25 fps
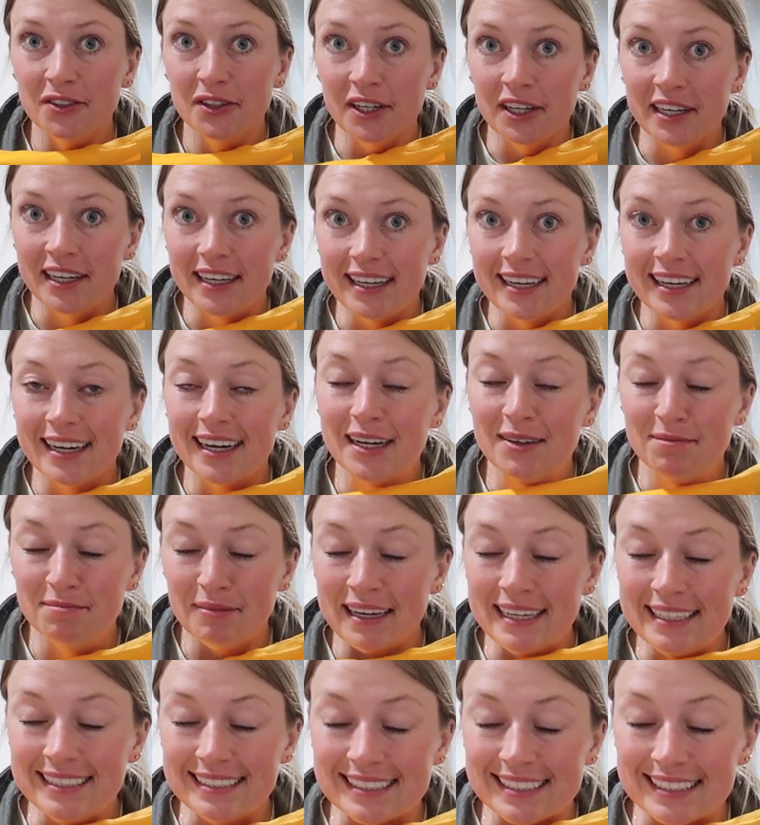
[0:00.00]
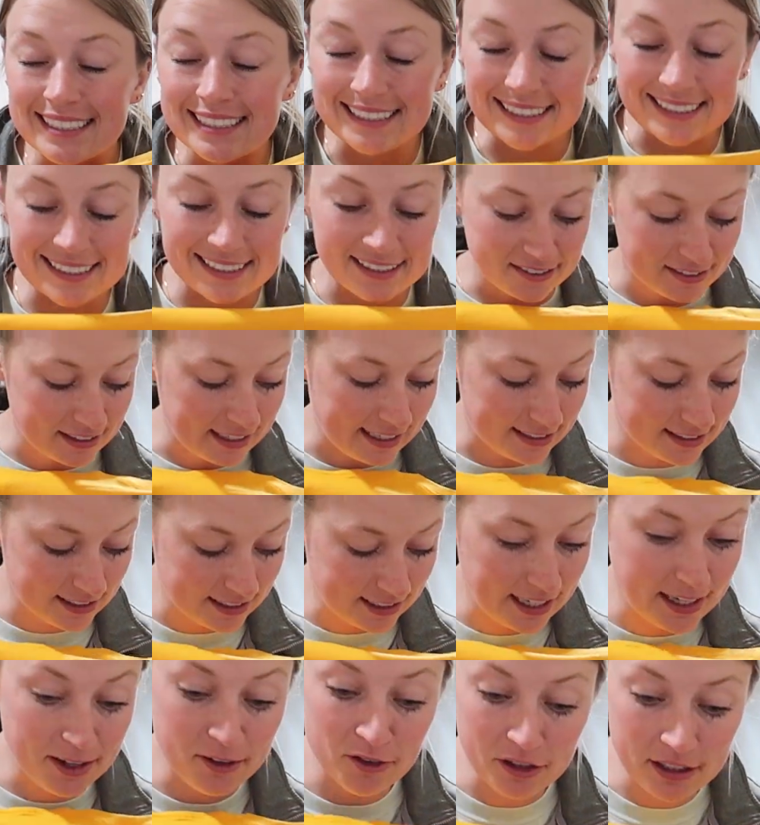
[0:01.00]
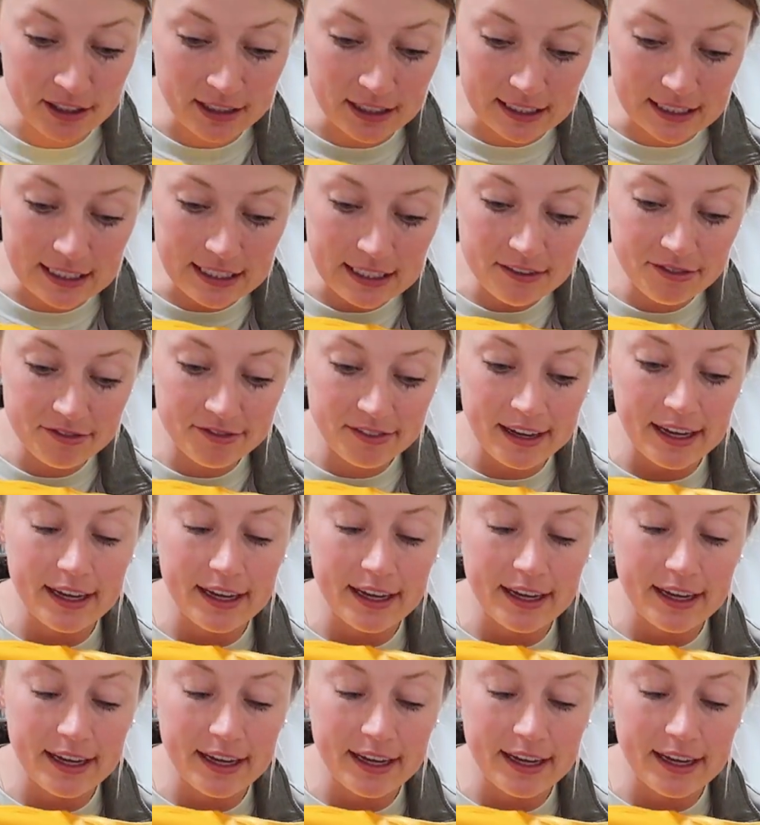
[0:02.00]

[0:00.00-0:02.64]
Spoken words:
looking amazing, so that's a relief,